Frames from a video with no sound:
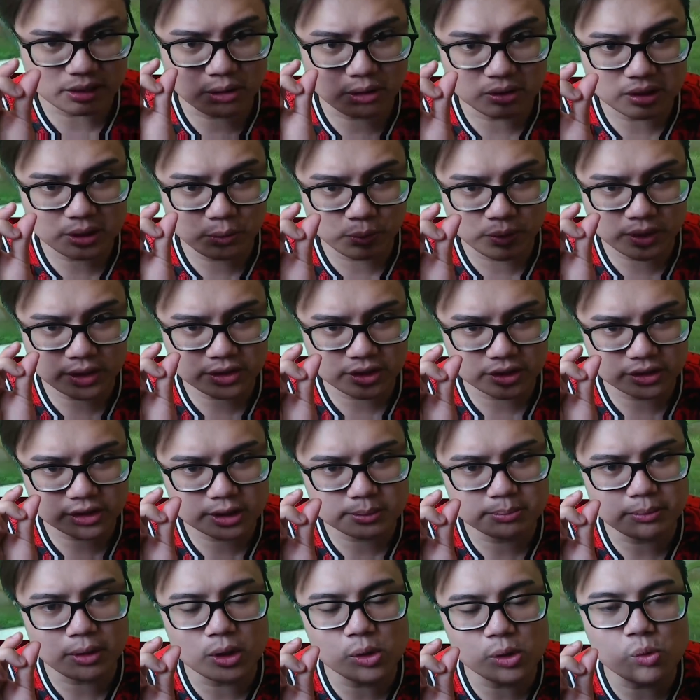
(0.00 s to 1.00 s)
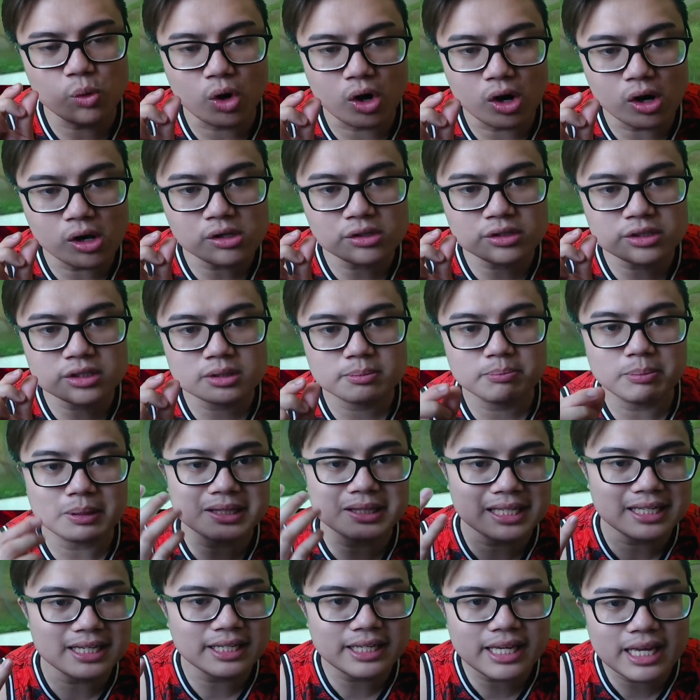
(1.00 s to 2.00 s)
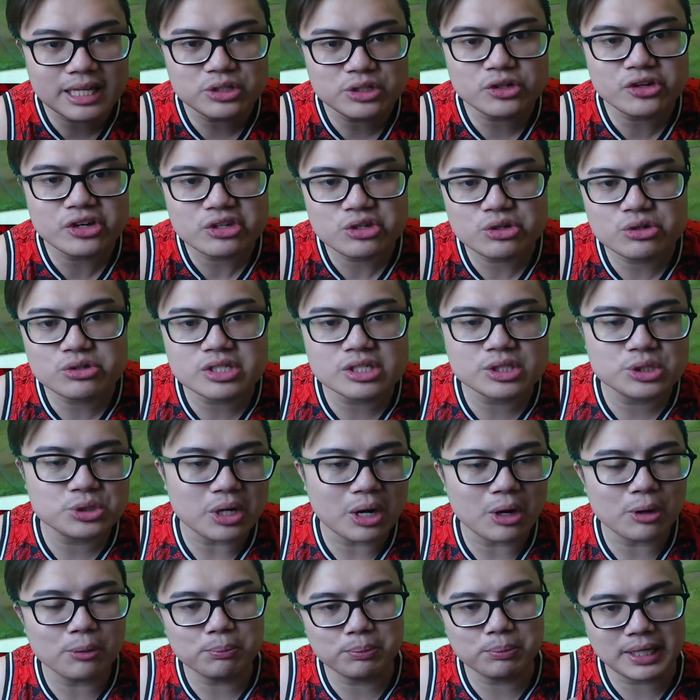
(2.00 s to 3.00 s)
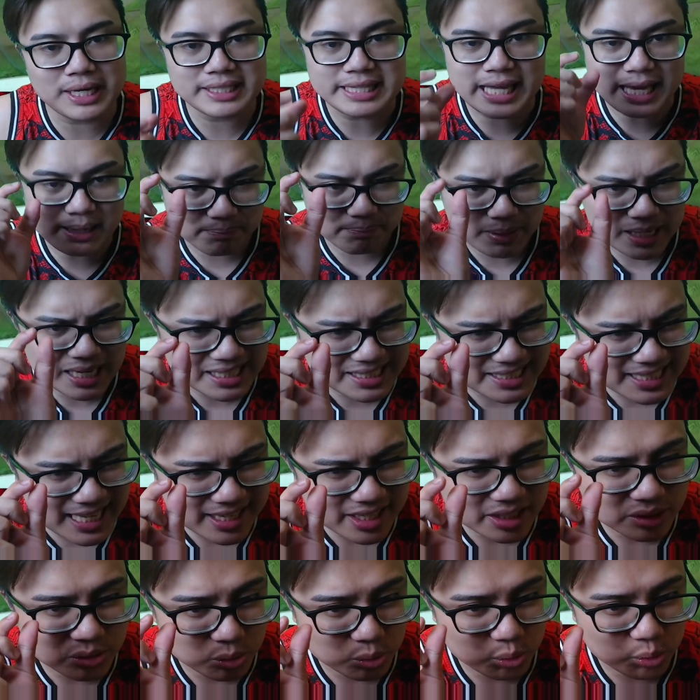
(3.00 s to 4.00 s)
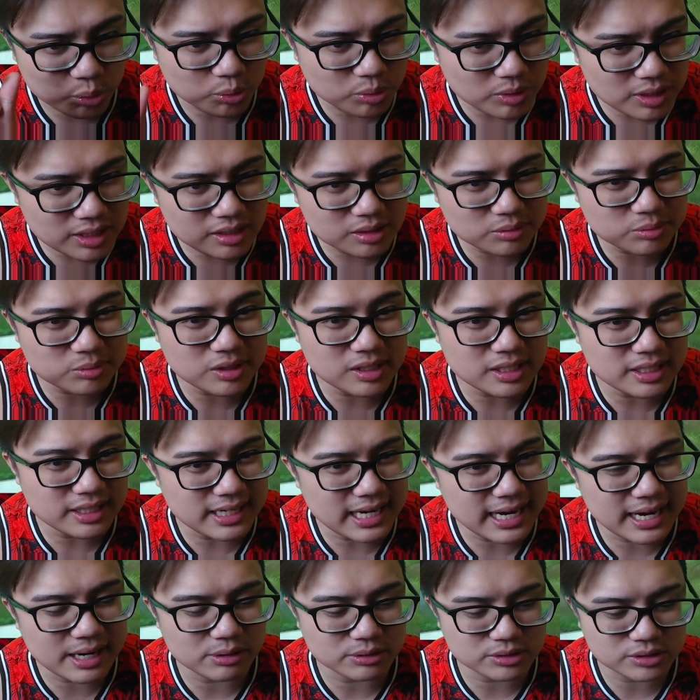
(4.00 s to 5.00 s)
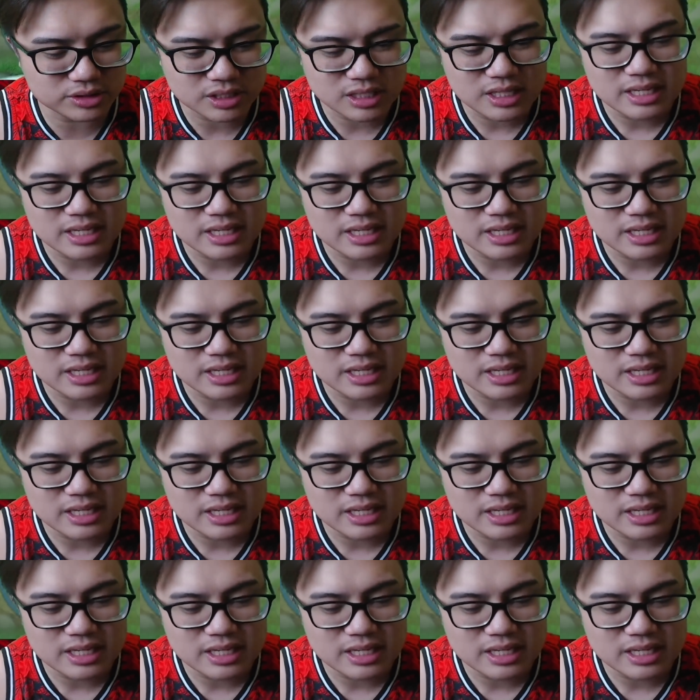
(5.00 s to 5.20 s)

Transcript: only works on small walls, but then again, you could use it to outplay. That millisecond really counts.